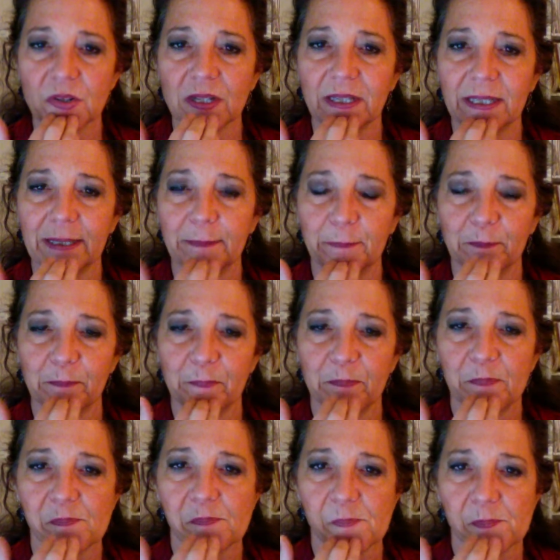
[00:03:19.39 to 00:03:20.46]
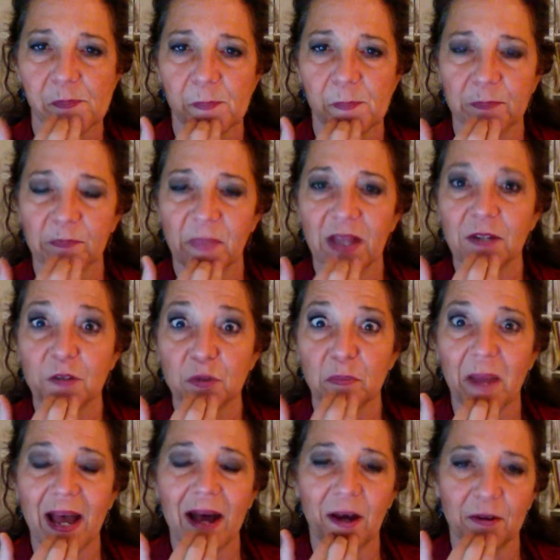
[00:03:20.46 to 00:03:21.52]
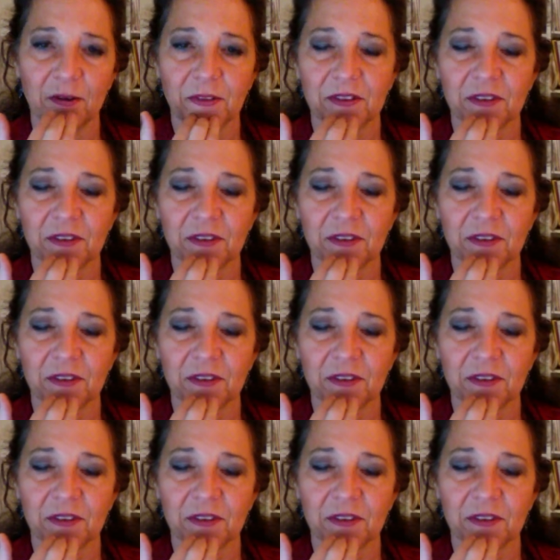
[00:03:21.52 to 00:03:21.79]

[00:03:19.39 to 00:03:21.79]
lip, under mouth.